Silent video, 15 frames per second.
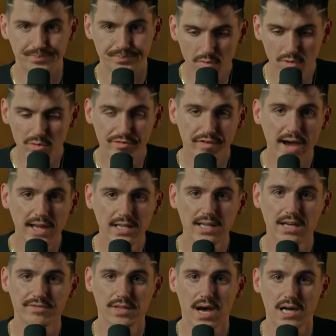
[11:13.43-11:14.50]
When we finally
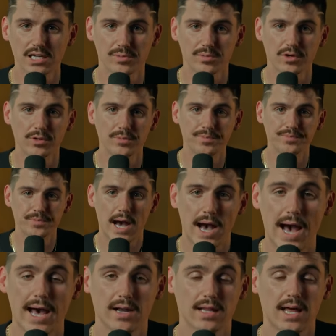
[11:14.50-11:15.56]
left the hospital,
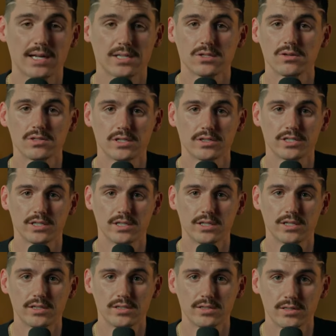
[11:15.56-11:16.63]
I had a lot of soul searching to
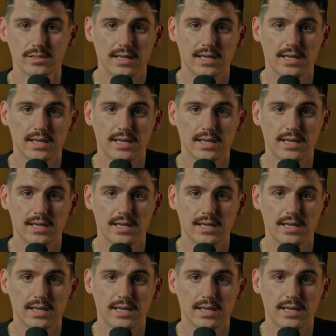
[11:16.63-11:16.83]
do.